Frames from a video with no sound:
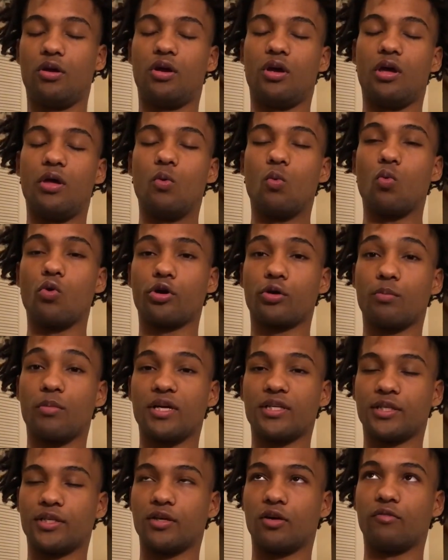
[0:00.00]
and work
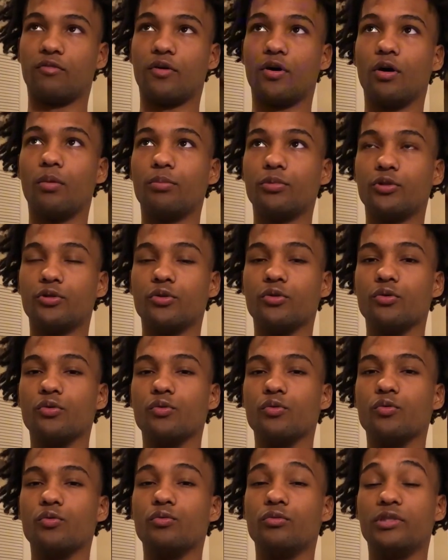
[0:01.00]
myself up to
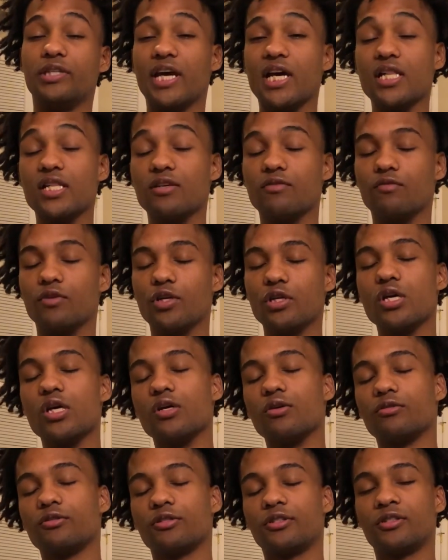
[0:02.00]
daily
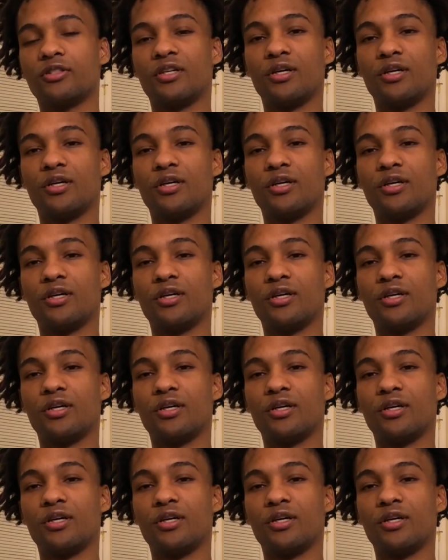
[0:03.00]
videos.